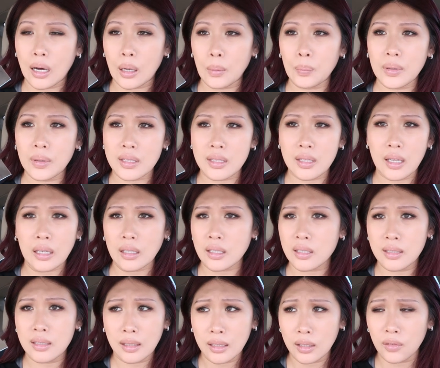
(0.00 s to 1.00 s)
up is like
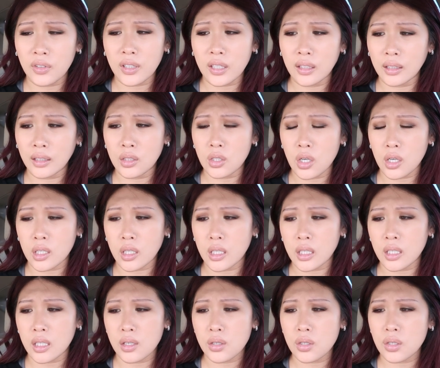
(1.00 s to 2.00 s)
significantly
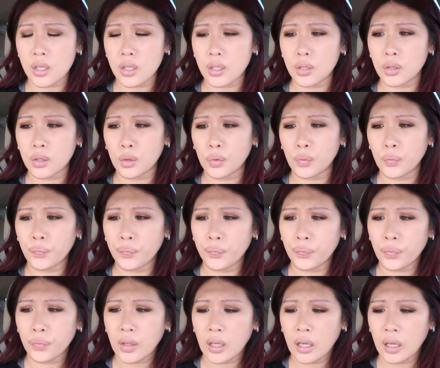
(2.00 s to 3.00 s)
darker. So
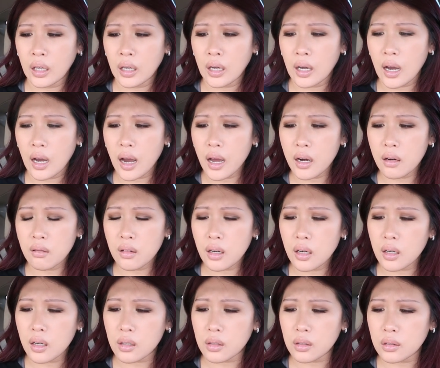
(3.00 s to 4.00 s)
I don't
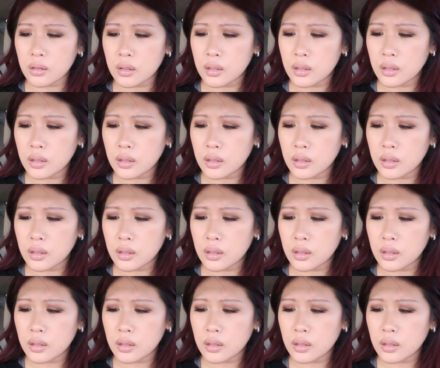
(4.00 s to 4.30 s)
know.